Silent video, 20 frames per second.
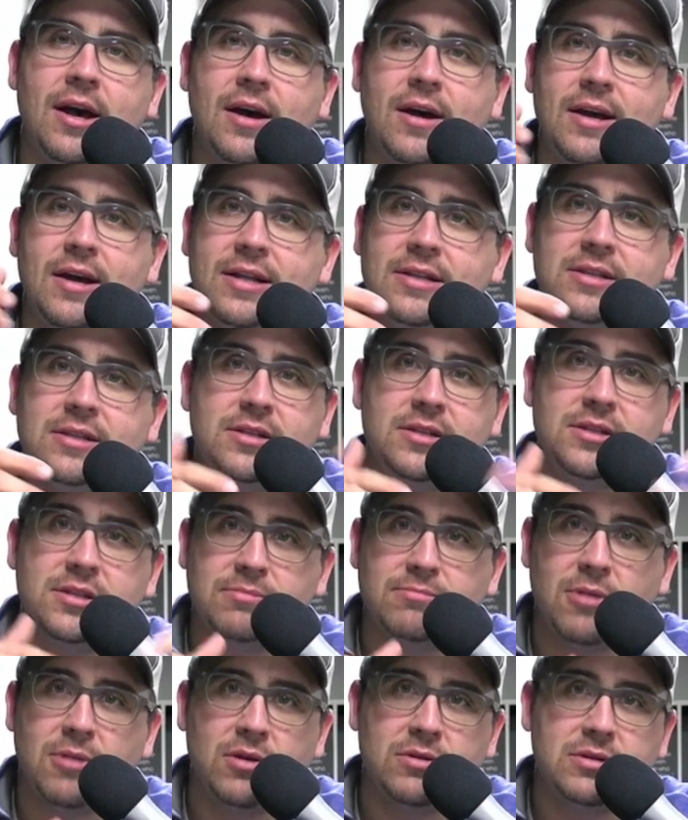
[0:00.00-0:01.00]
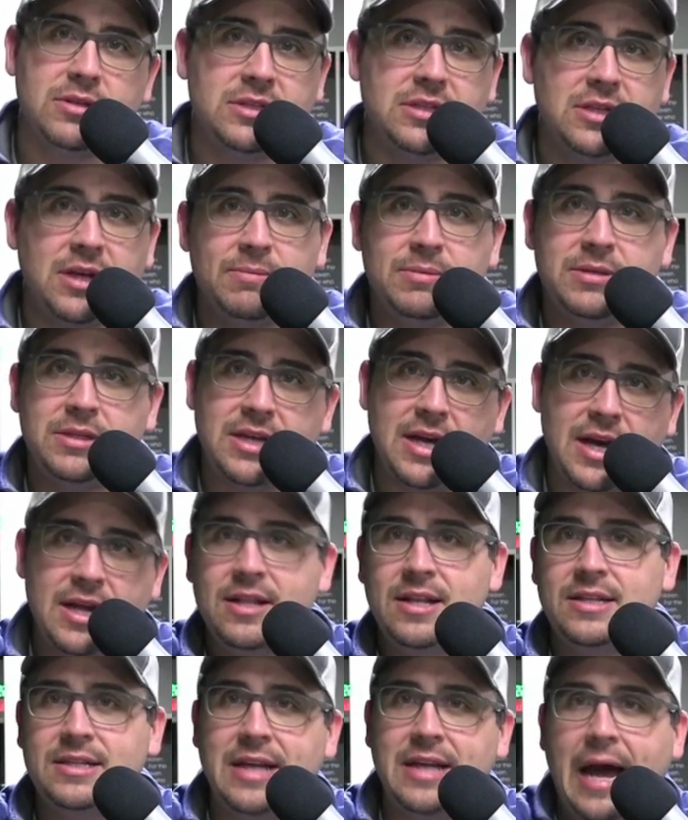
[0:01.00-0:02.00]
it's a small subset
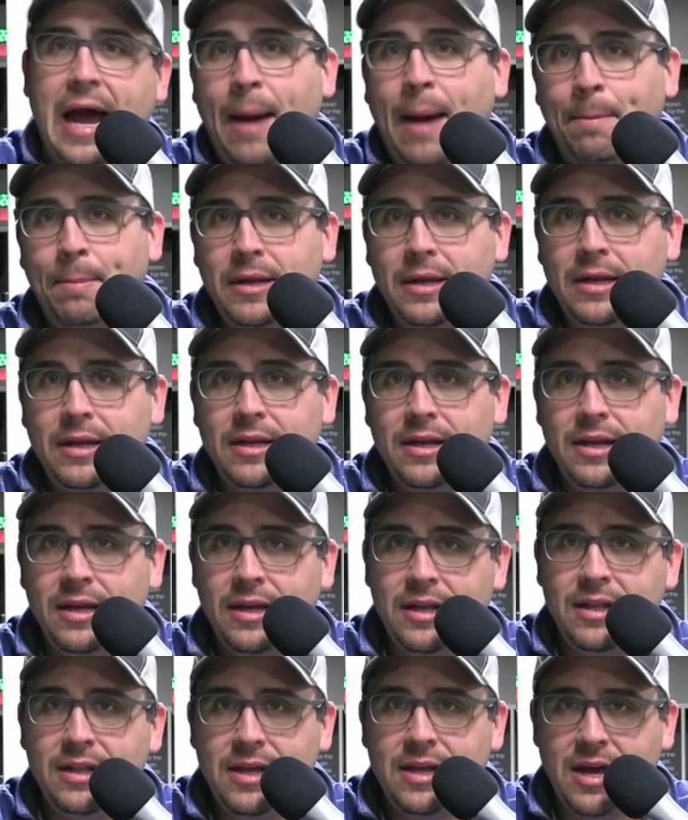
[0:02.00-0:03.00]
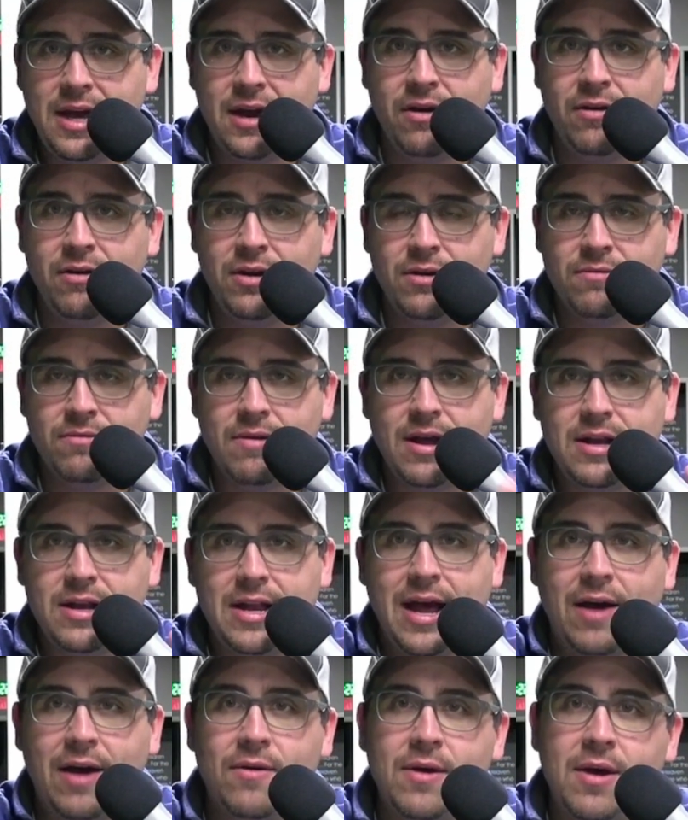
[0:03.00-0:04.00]
that's happening in the area right
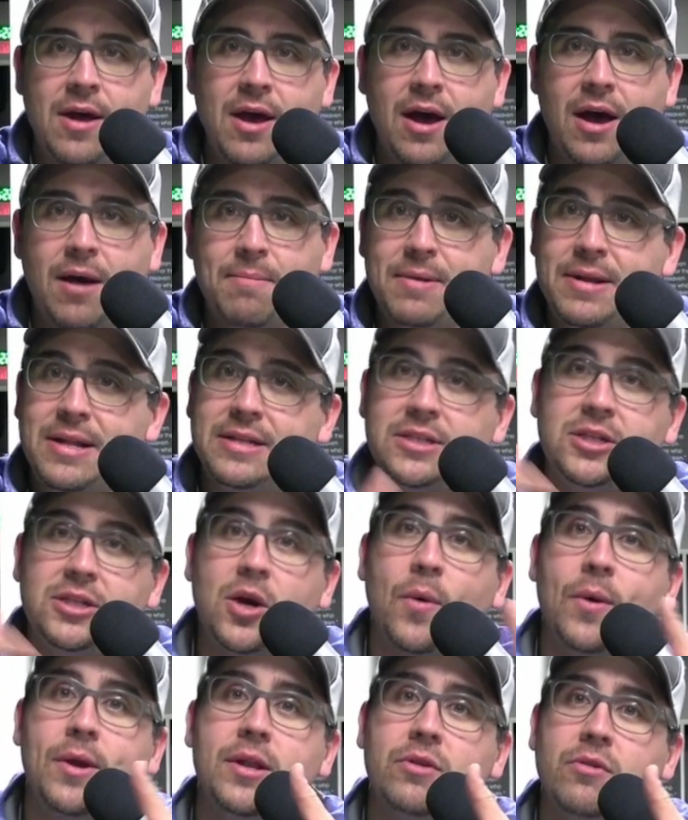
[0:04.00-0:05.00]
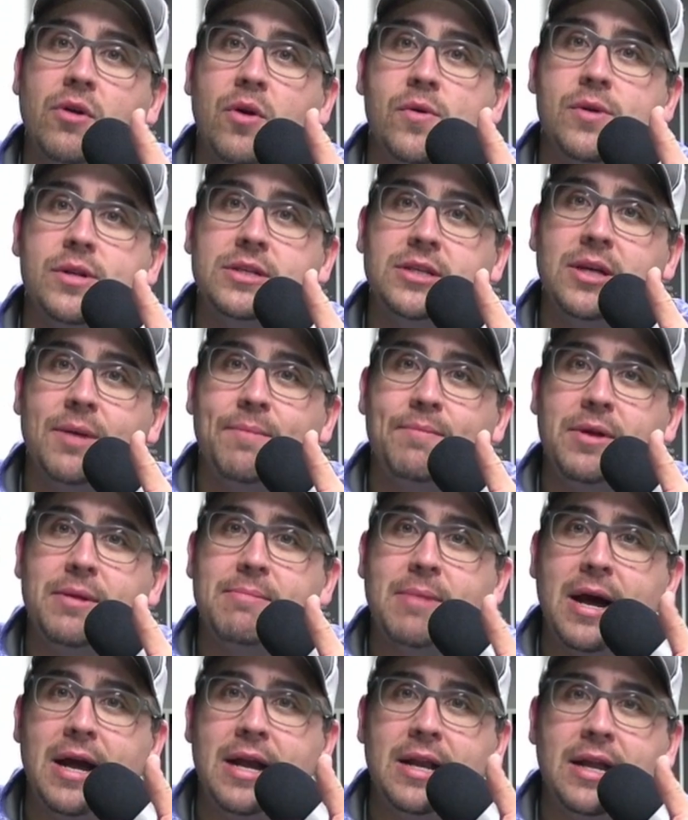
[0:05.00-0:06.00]
now, but it's going to grow into something
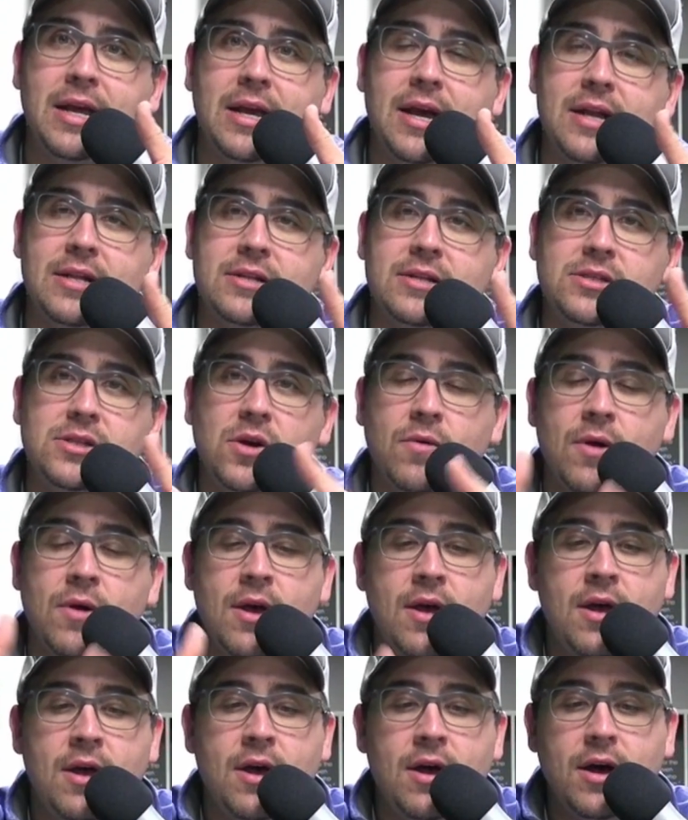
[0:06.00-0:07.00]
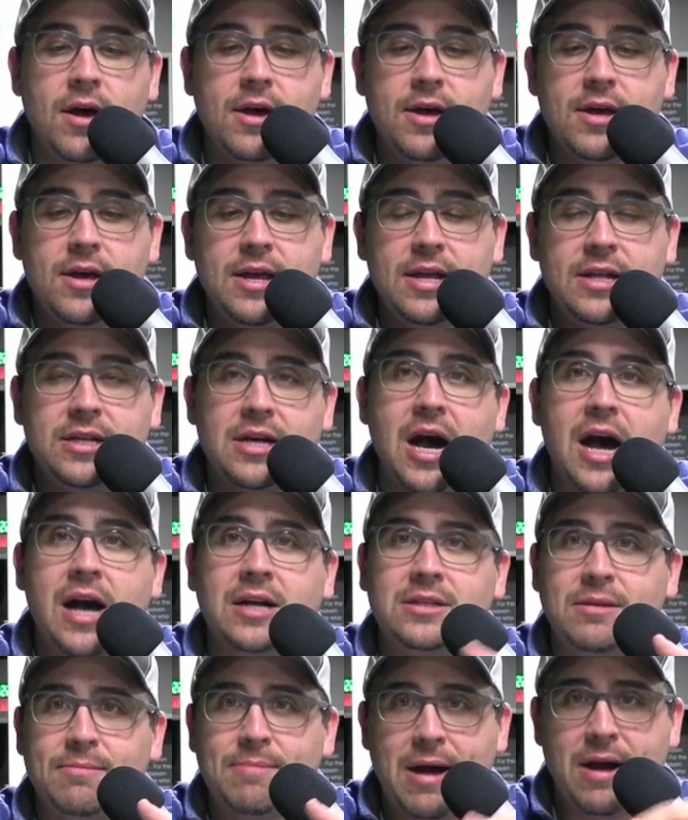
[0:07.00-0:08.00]
mighty. And so he
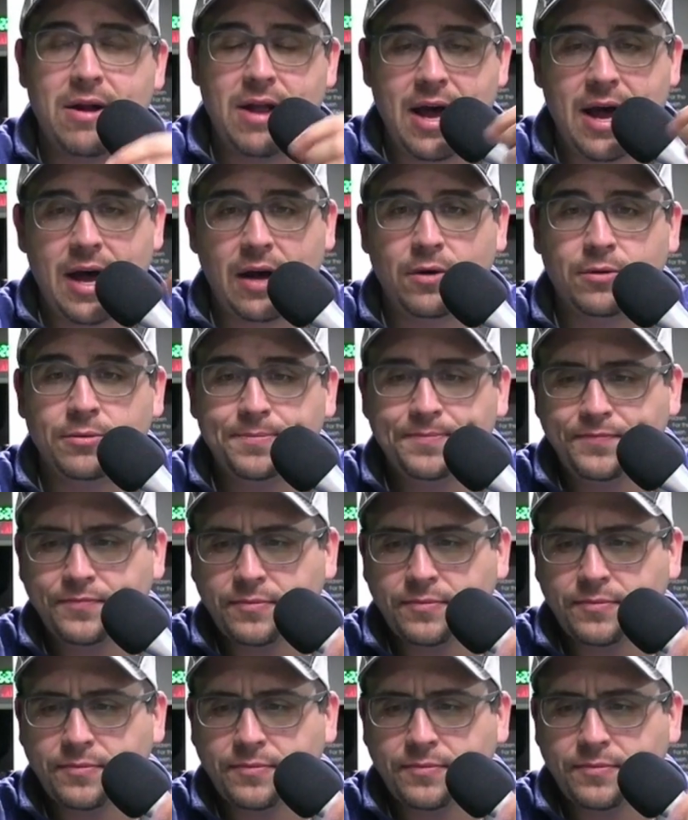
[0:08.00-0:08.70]
talks about how